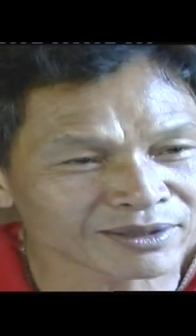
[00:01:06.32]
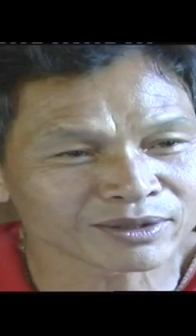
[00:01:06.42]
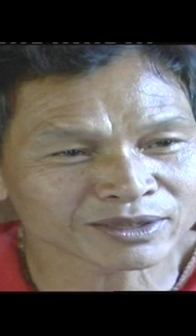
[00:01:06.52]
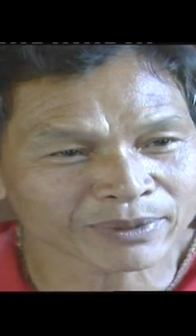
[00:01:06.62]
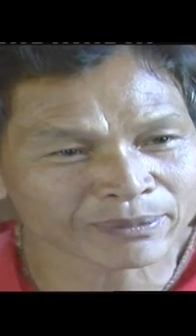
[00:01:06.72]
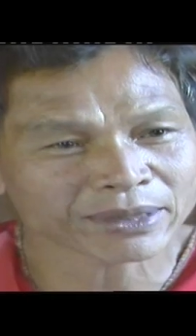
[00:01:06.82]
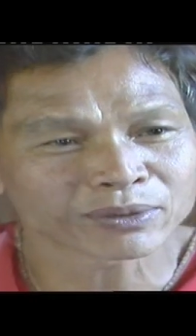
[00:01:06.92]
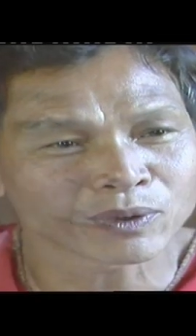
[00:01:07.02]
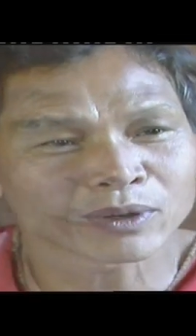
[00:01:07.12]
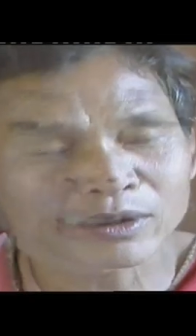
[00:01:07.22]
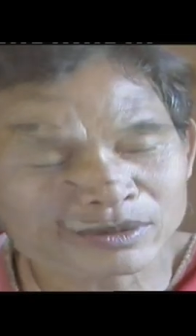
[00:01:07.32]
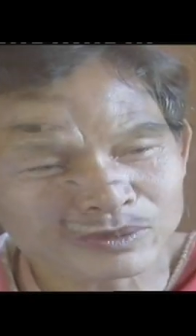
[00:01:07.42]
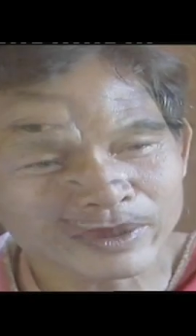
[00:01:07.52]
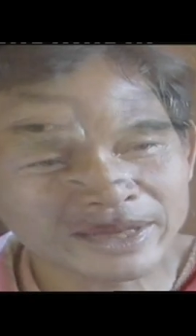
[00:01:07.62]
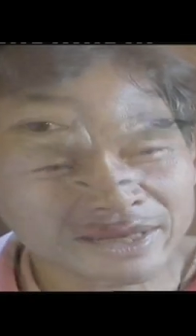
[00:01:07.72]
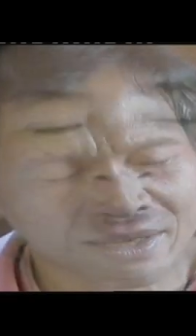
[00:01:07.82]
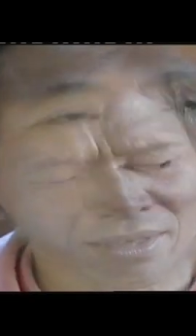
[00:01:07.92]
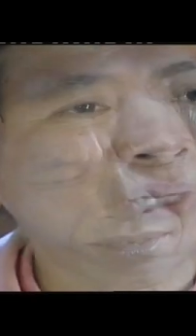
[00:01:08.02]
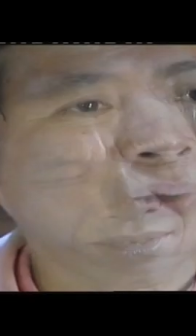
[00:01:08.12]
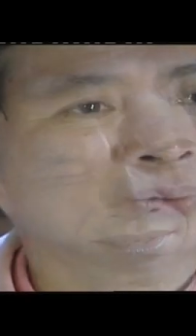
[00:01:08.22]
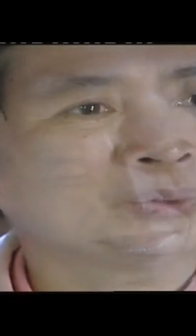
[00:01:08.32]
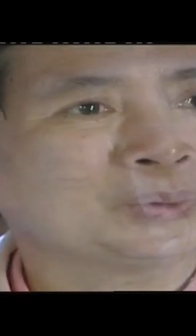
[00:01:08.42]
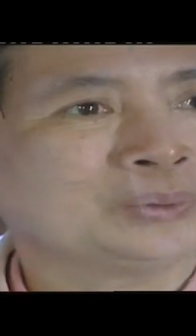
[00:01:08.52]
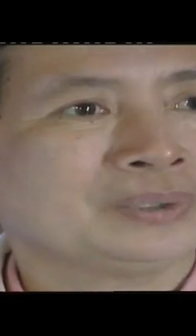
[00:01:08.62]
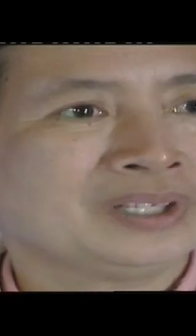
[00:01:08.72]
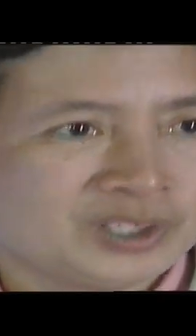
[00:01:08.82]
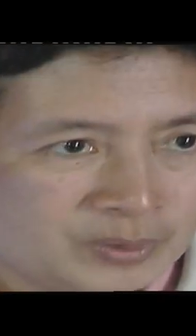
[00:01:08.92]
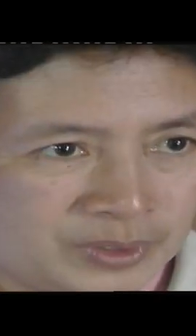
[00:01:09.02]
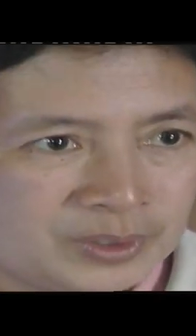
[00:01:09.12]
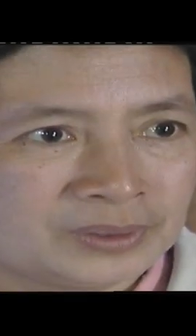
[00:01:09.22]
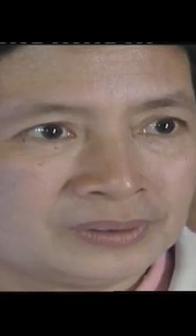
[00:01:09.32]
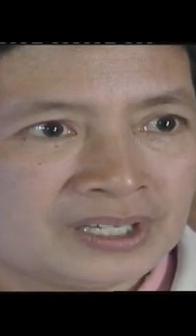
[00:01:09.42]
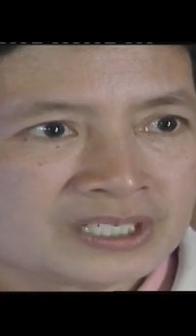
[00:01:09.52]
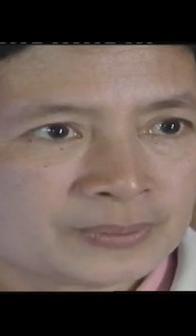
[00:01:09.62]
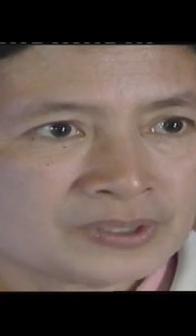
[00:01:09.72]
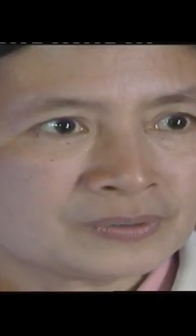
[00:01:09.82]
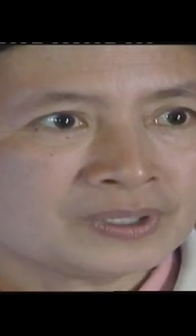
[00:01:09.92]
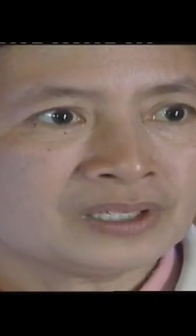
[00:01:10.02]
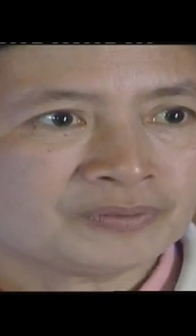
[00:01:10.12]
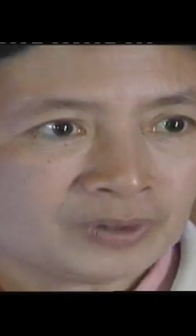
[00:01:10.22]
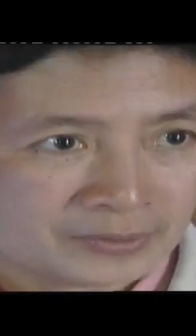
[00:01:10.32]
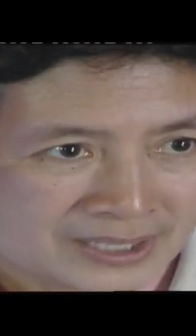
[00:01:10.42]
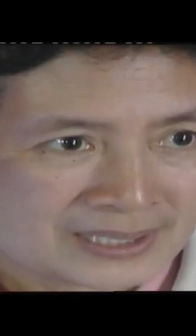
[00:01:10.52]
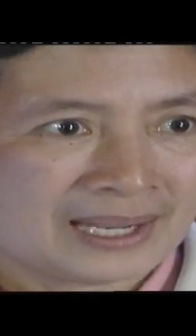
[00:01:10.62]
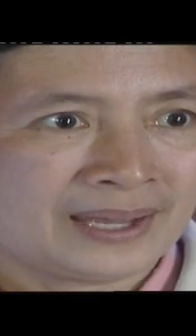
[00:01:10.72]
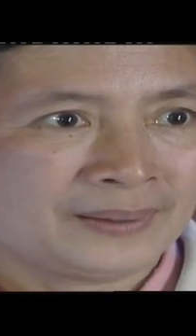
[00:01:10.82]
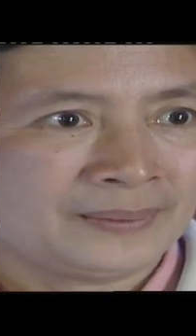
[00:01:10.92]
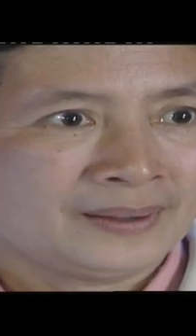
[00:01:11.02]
are afraid that the land should not belong to individuals, especially the forest land.